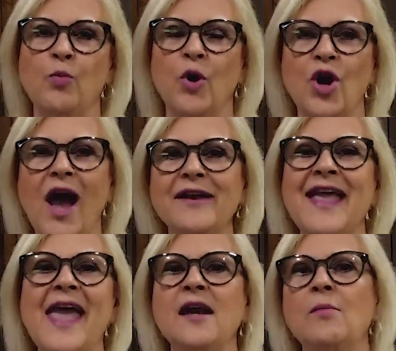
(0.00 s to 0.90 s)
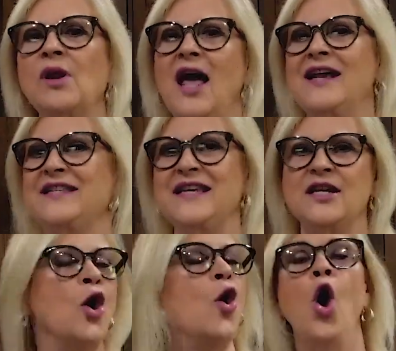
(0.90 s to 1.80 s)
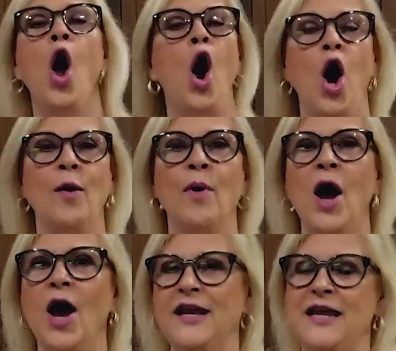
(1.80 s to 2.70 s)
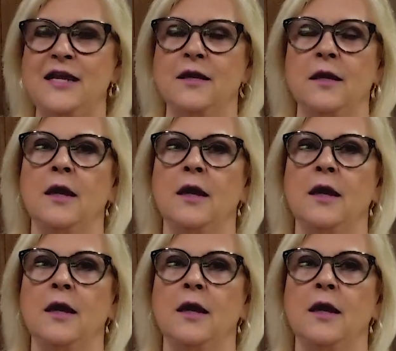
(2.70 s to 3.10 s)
We're not cannibalizing our body.